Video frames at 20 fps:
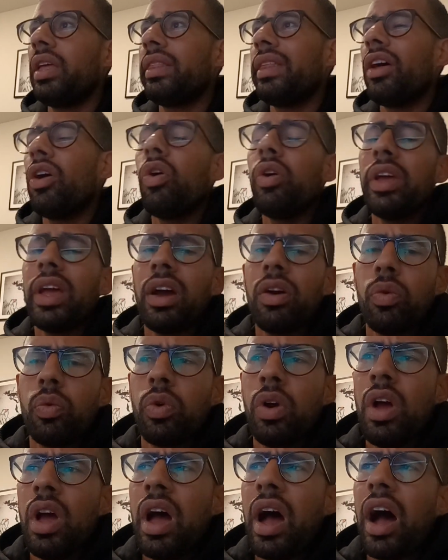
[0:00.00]
And oh yeah,
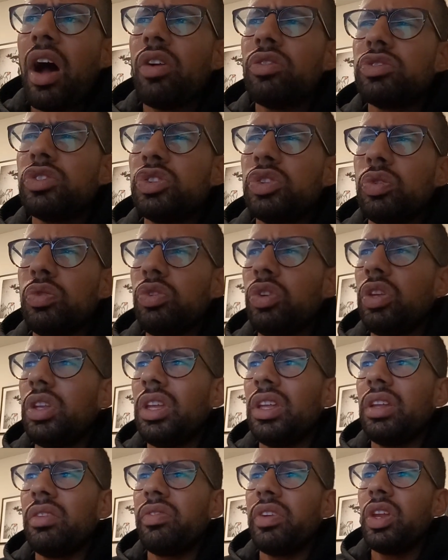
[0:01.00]
how soon do you
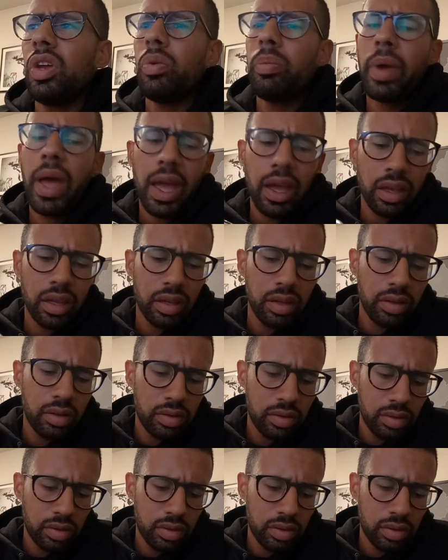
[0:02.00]
need a video back?